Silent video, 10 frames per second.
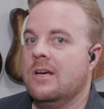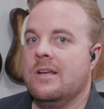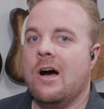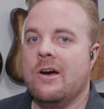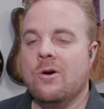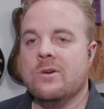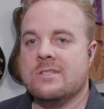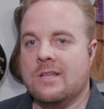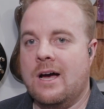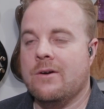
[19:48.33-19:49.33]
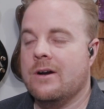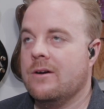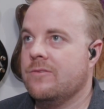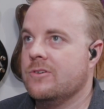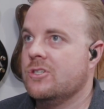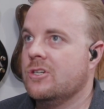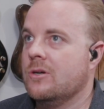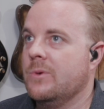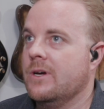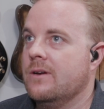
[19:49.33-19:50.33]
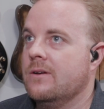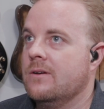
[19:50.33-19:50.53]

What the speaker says: Now I know it's louder for sure, but